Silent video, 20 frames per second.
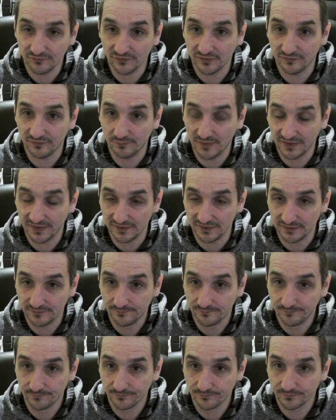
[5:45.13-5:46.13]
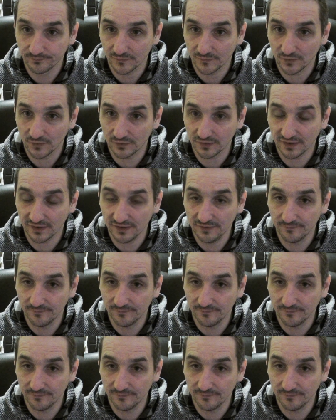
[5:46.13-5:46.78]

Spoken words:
it's better, okay?